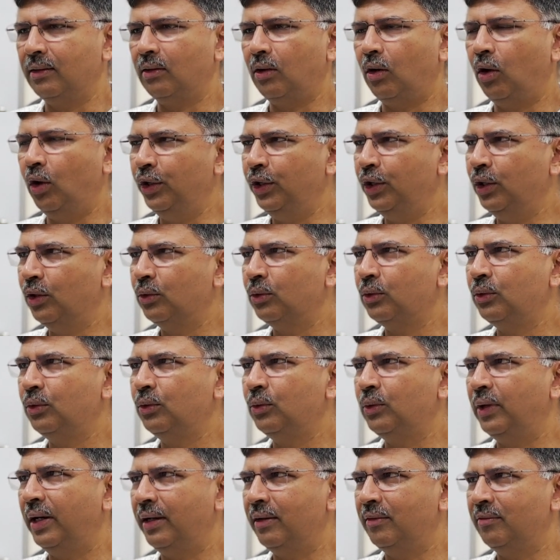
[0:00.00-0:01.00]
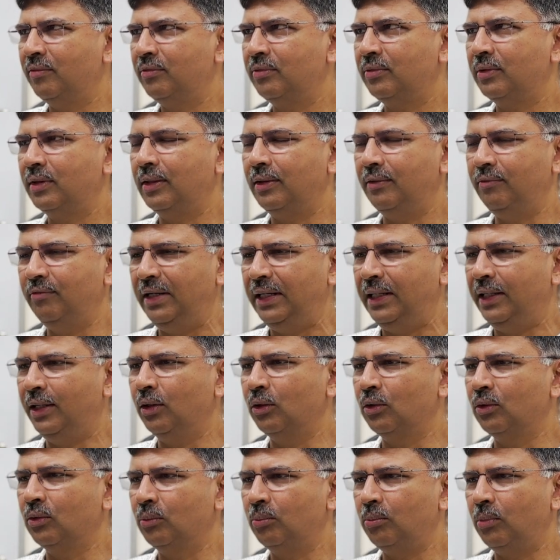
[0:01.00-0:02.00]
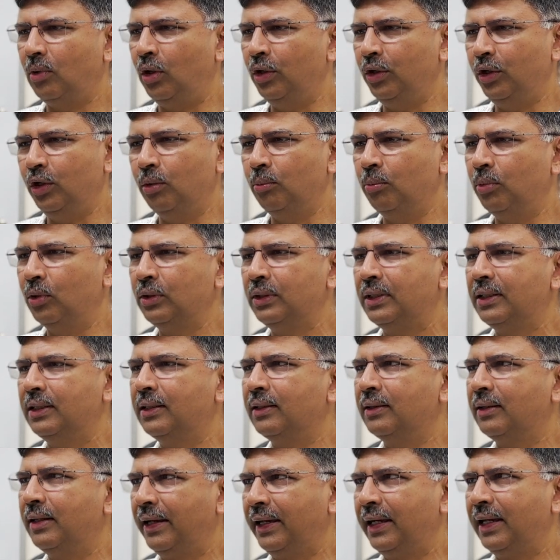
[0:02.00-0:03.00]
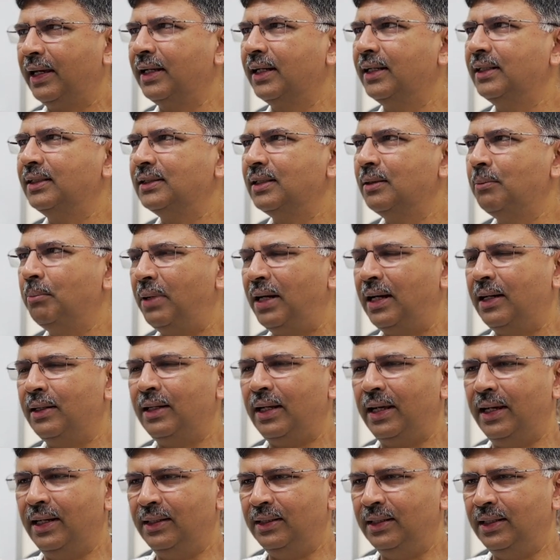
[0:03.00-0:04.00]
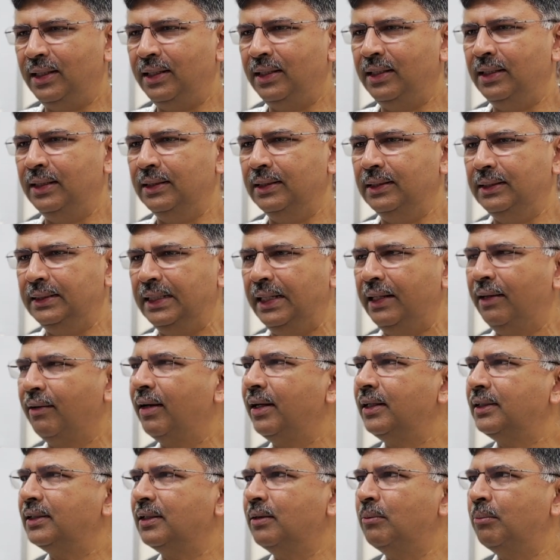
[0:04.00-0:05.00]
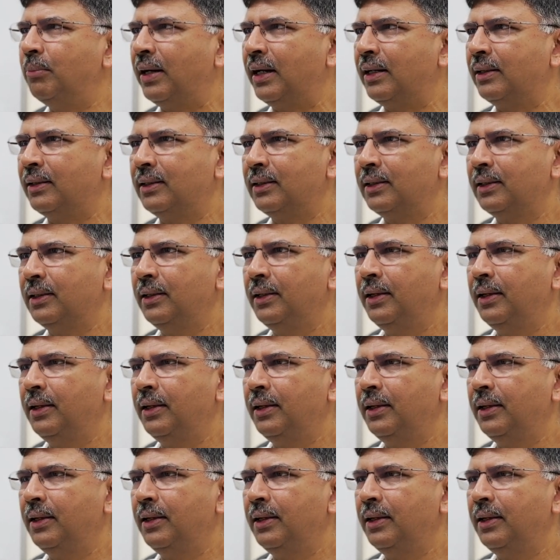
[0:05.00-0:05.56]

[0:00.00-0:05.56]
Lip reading: audio, you have video, audio, both the recognition part and the generation part.